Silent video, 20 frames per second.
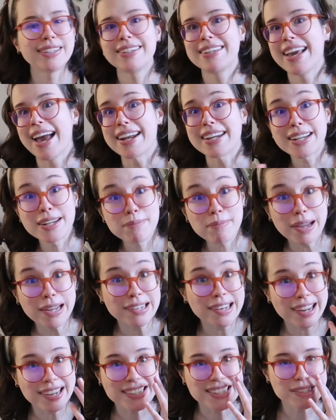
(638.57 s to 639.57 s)
getting my
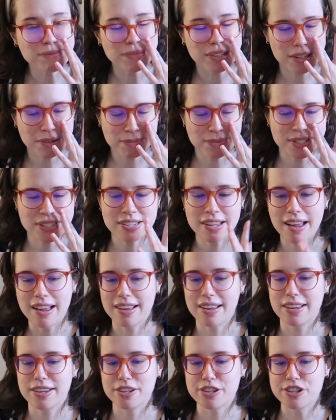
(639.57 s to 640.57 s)
90-minute
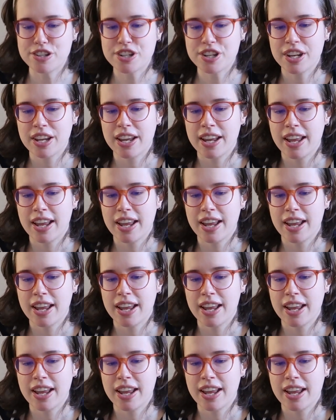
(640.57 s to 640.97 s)
massage,